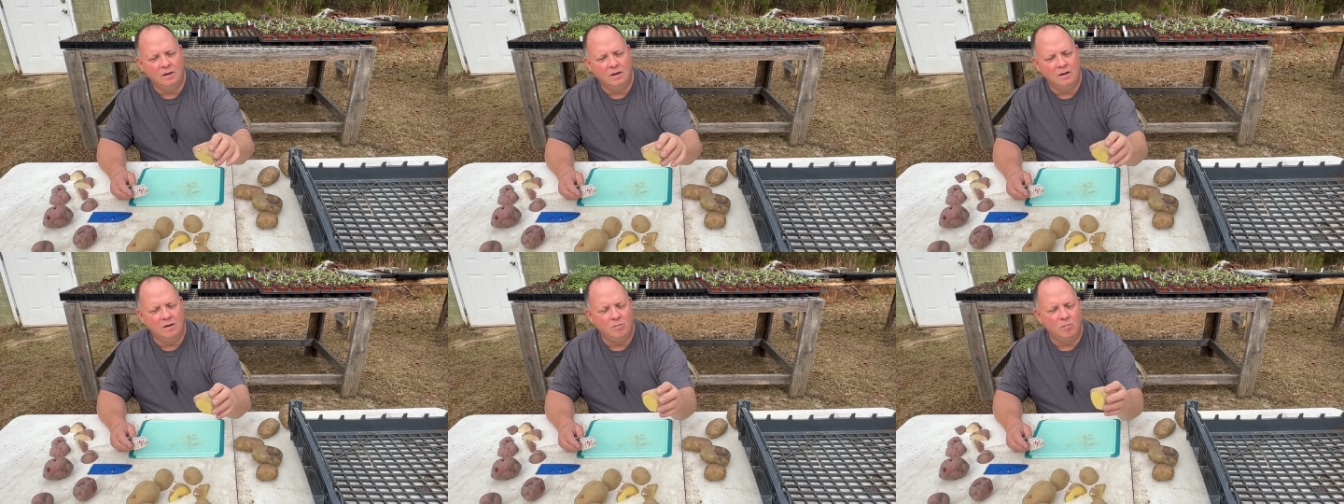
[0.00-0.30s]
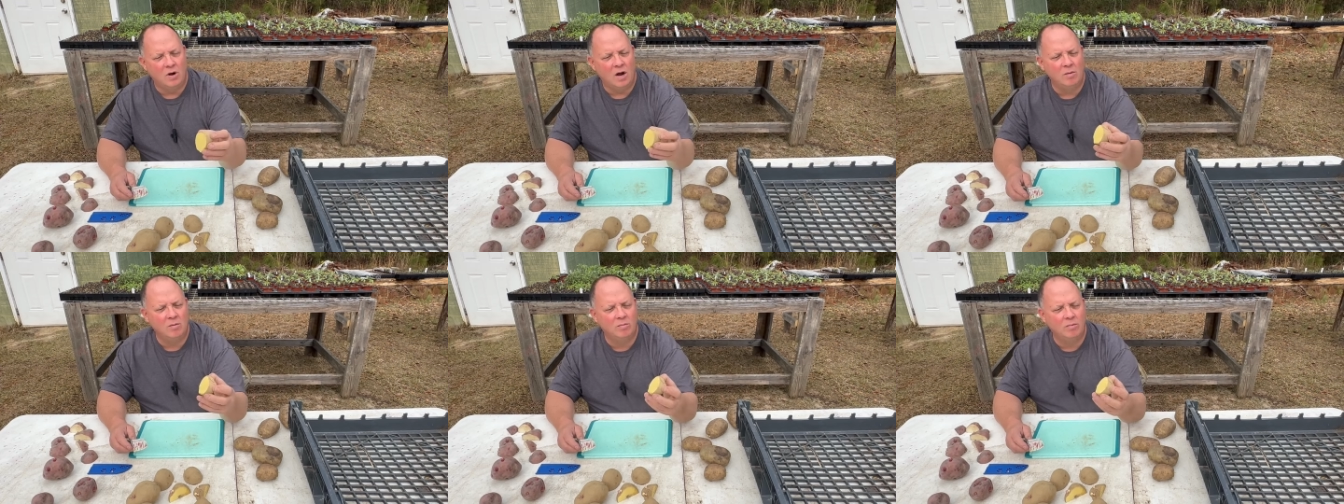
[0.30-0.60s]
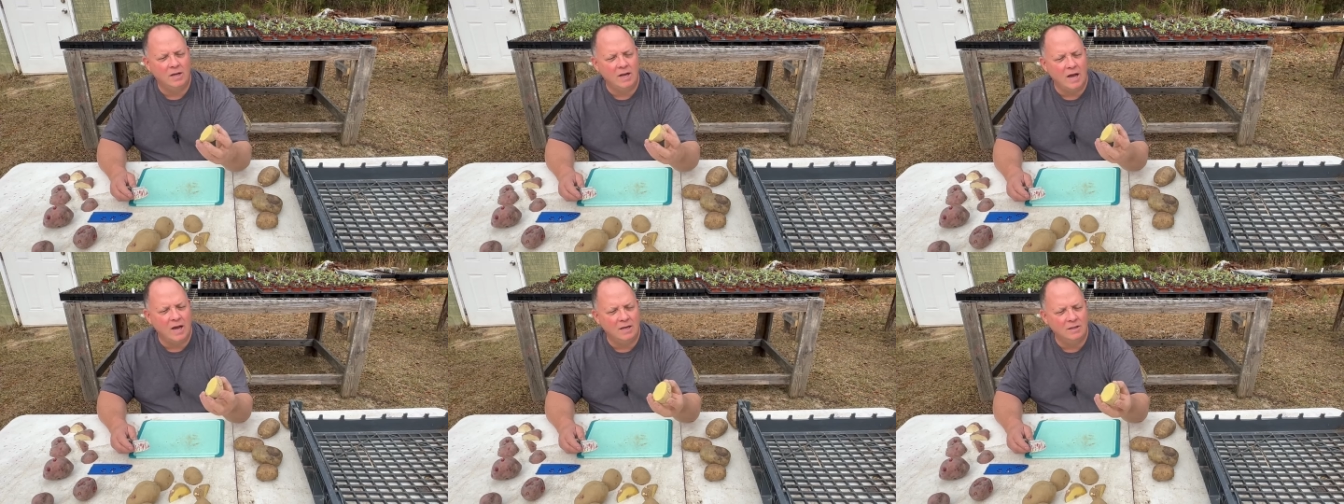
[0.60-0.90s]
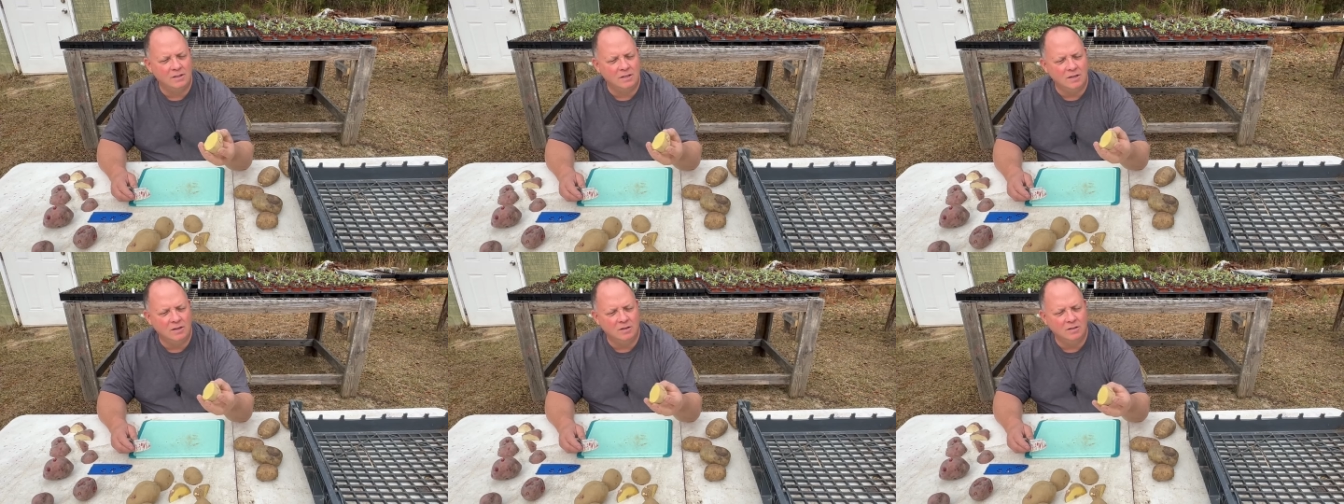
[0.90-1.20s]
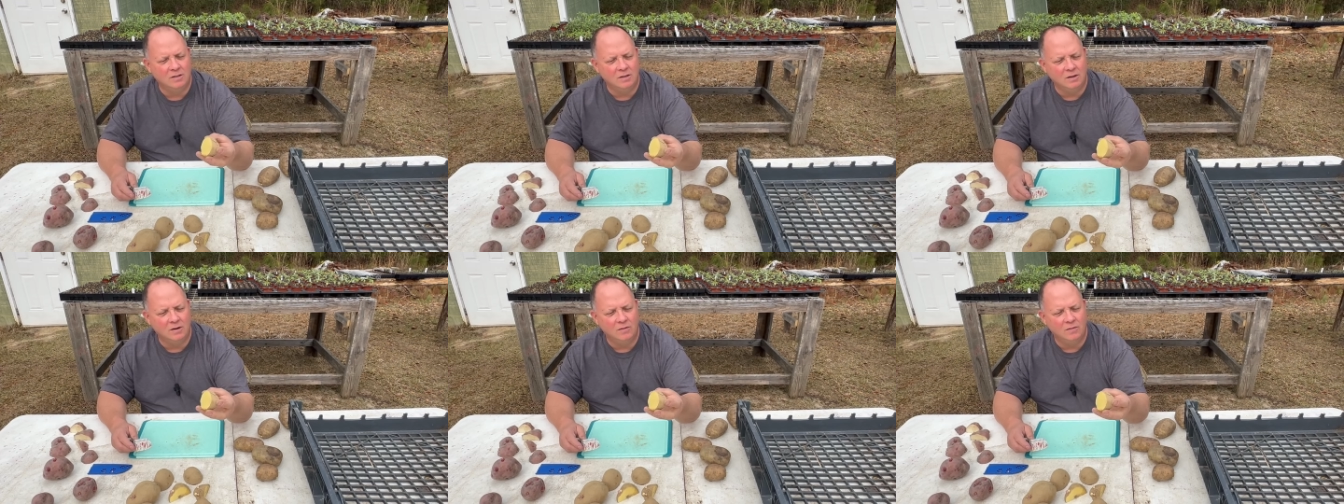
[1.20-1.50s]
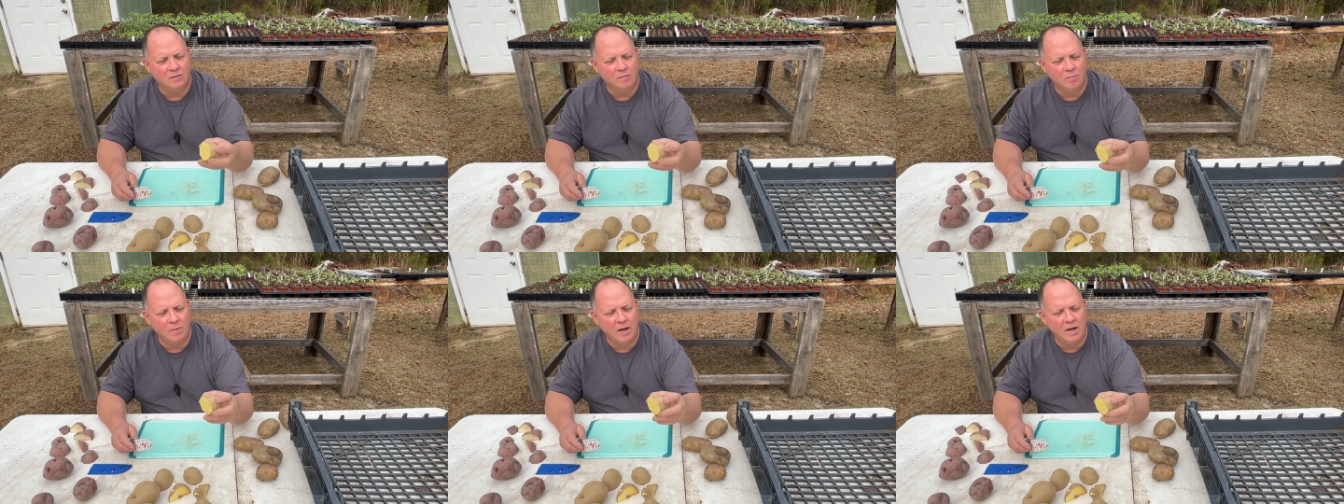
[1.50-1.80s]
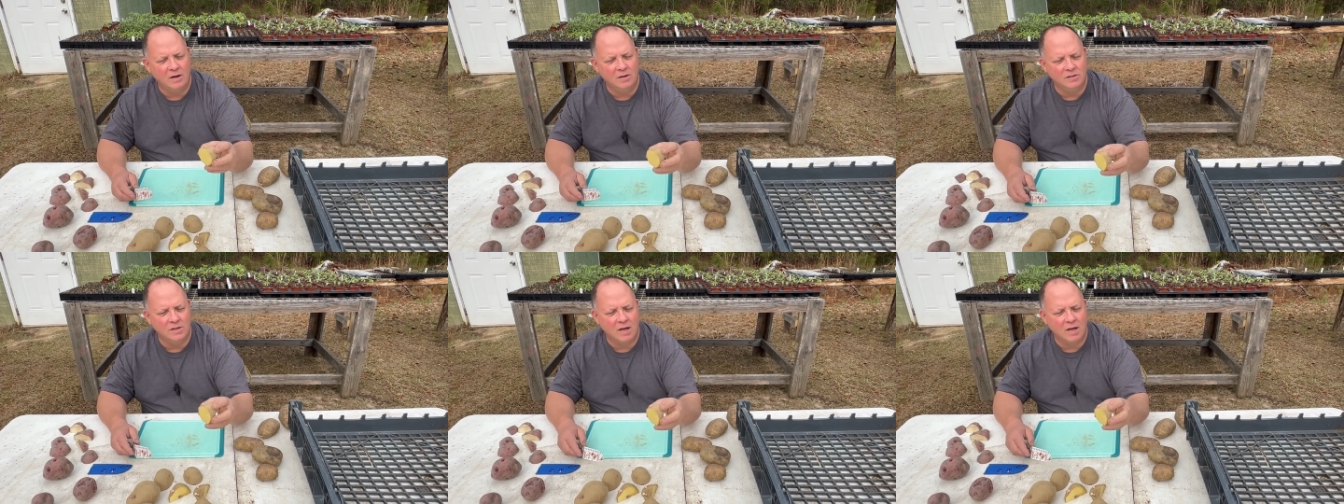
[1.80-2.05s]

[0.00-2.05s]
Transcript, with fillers: You're probably asking yourself, man,